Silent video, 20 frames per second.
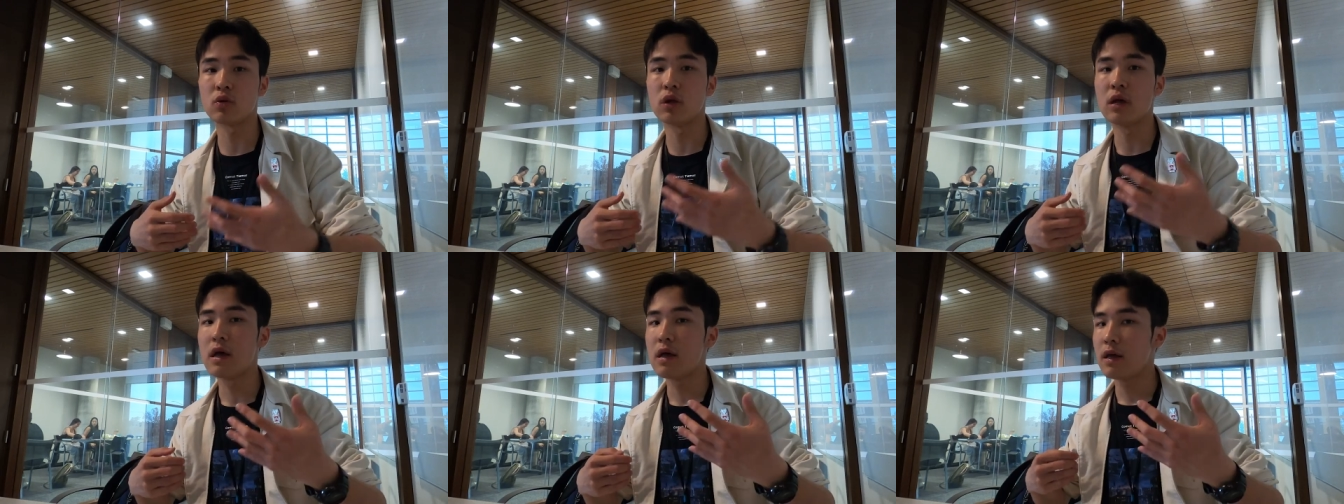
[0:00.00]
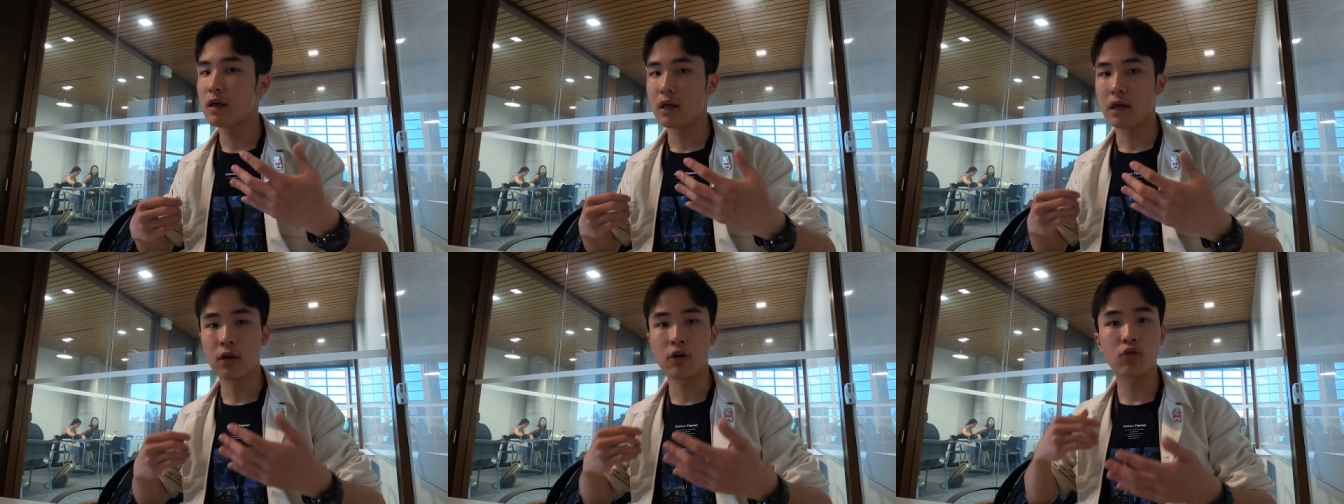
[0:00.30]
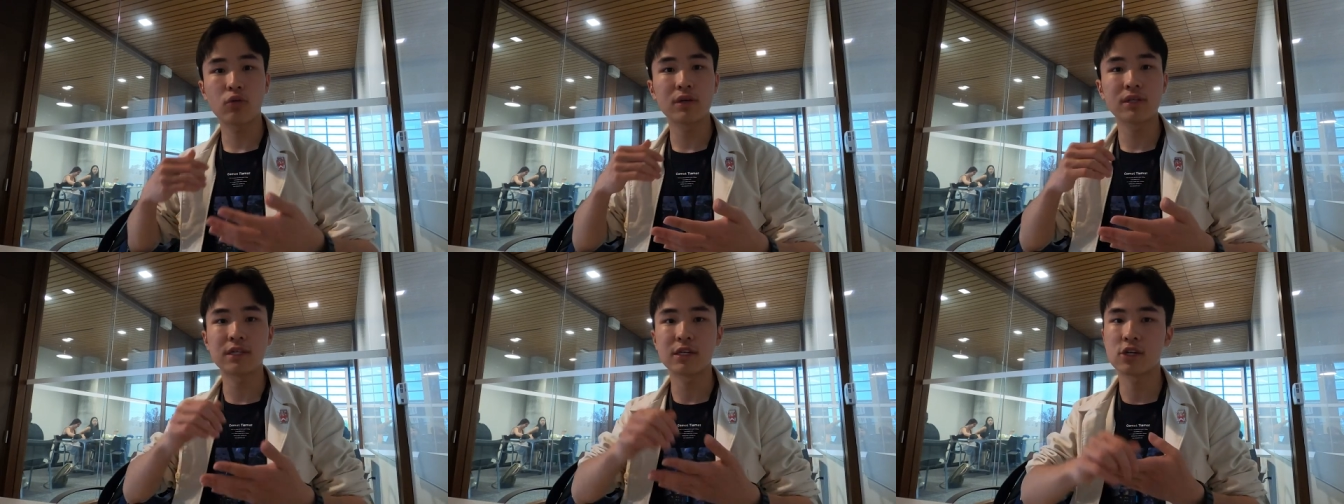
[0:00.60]
you'll
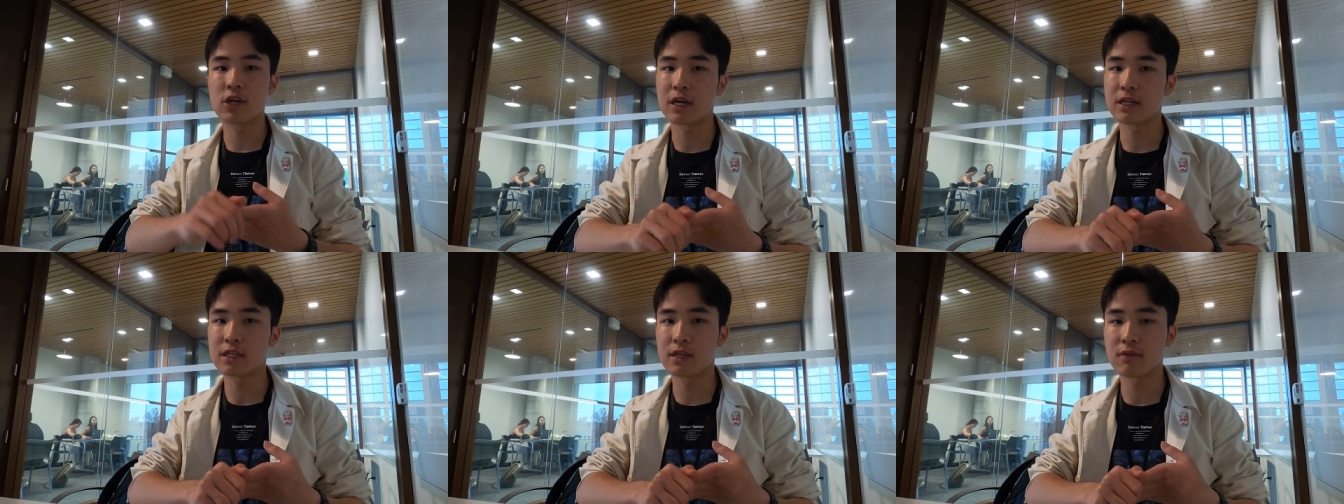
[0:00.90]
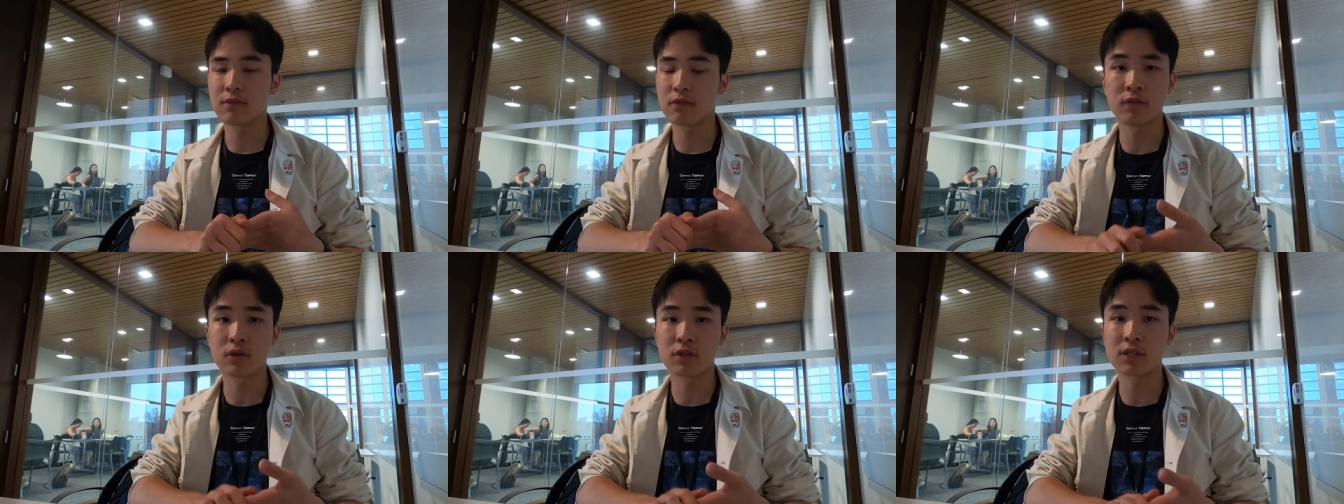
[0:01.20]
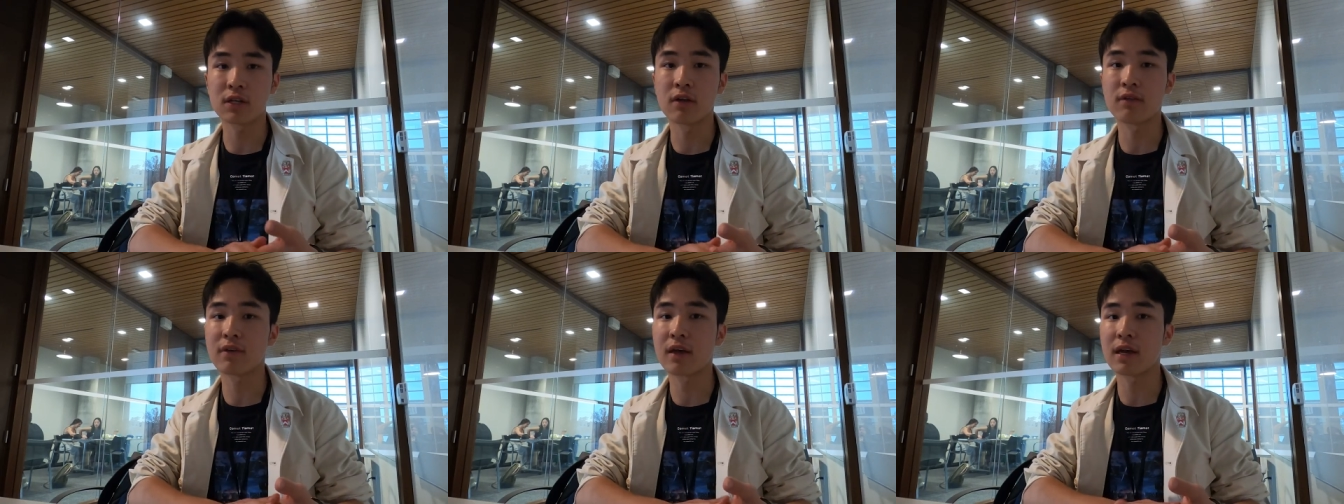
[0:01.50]
increase the chances of
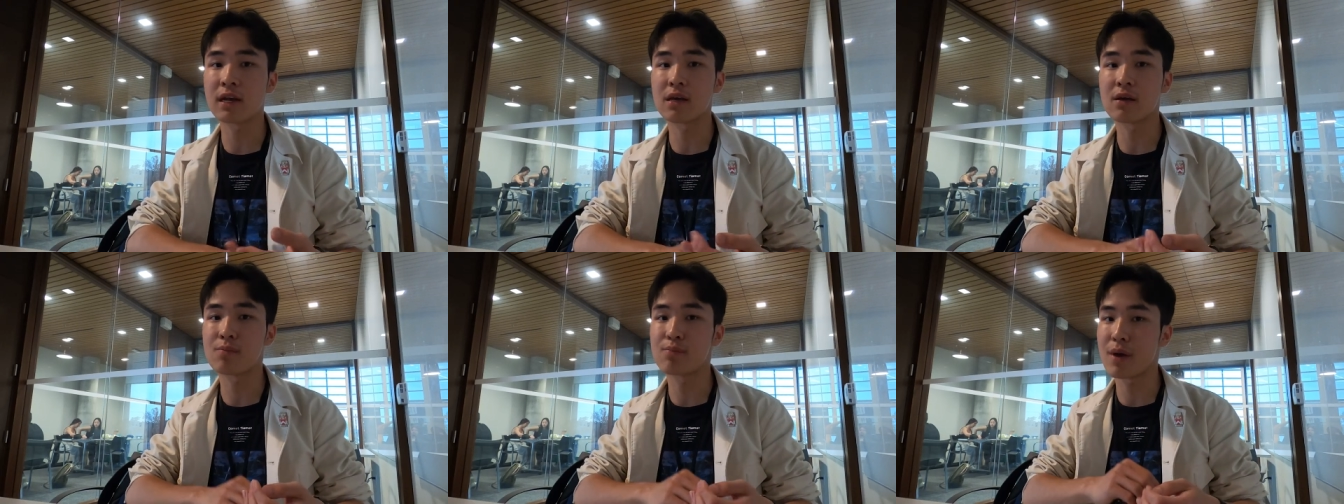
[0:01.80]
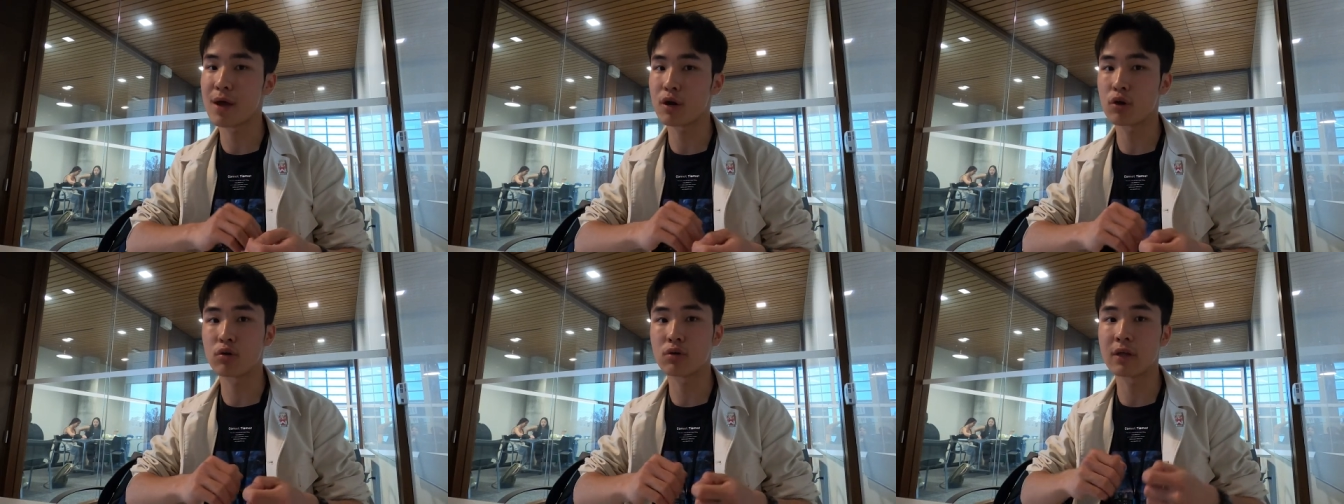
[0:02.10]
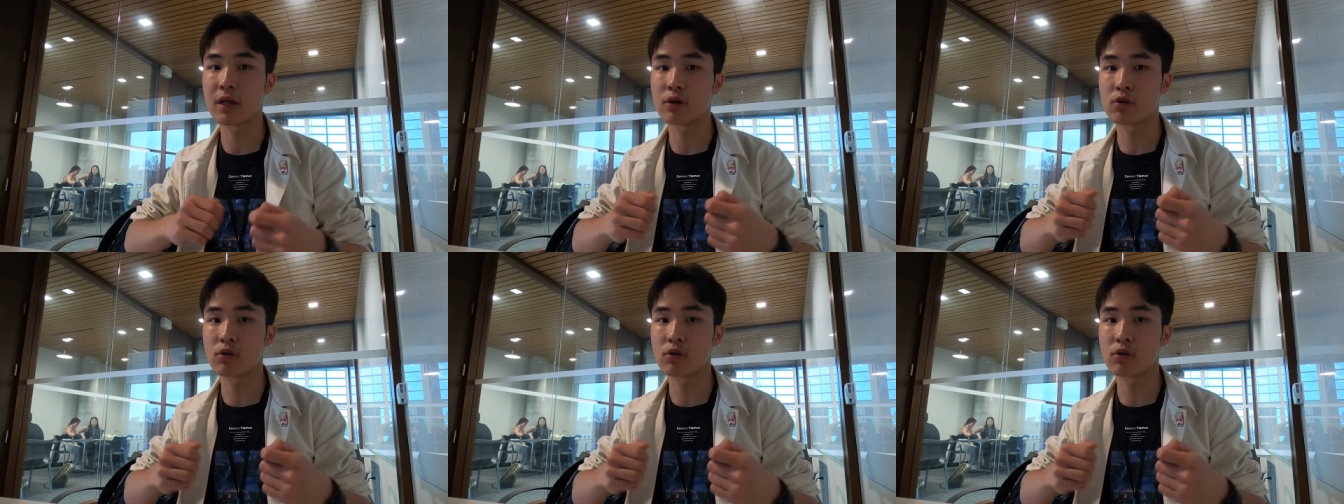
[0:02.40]
yourself getting a better